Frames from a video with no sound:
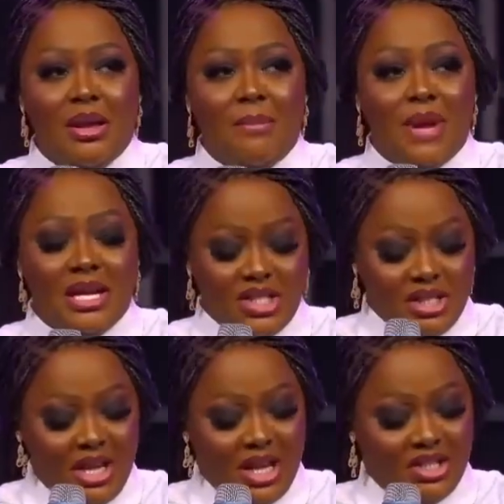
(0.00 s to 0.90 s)

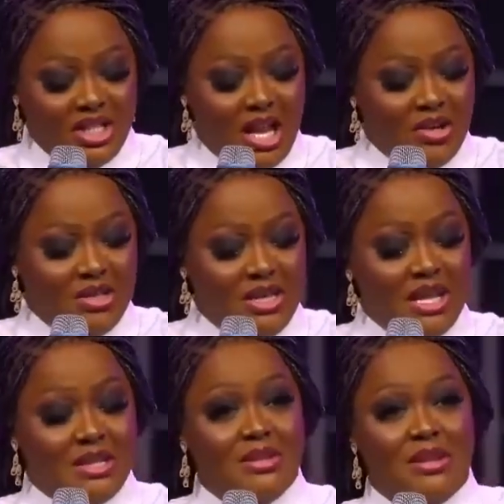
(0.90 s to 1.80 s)
Imagine a child
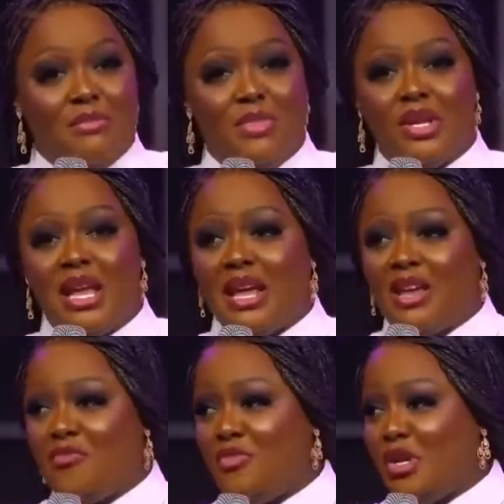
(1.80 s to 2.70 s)
that the mother
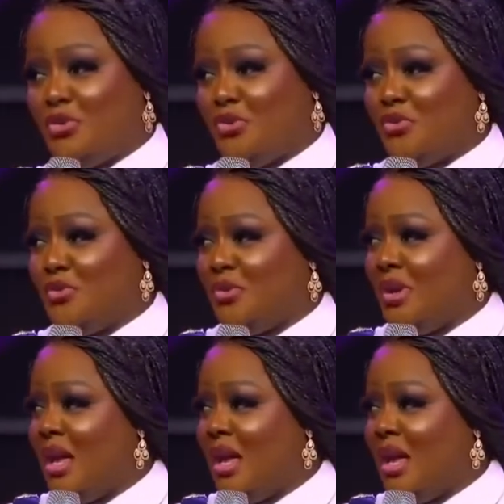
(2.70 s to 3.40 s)
gave birth to